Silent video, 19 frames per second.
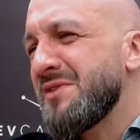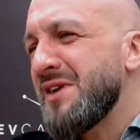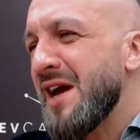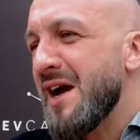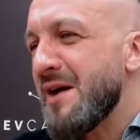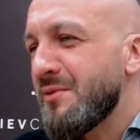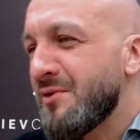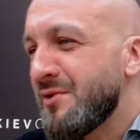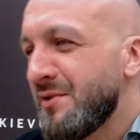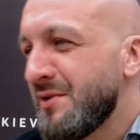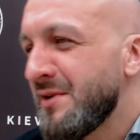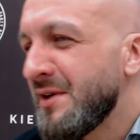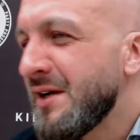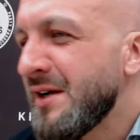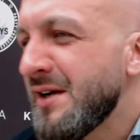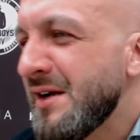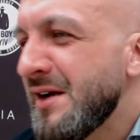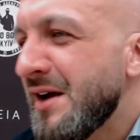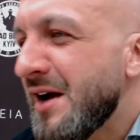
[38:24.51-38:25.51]
camel,
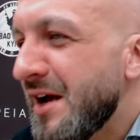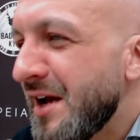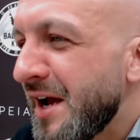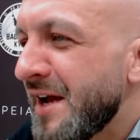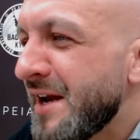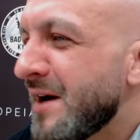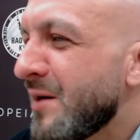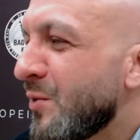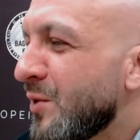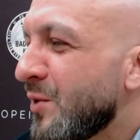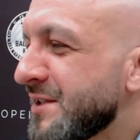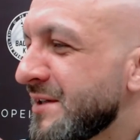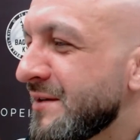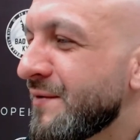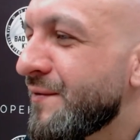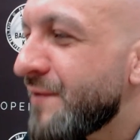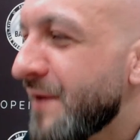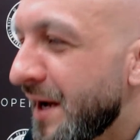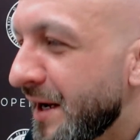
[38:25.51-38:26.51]
and I
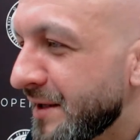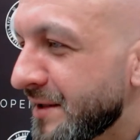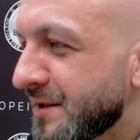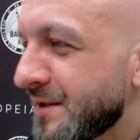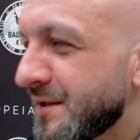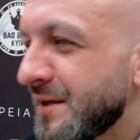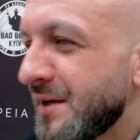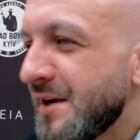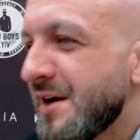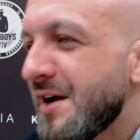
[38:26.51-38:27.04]
wasn't fat.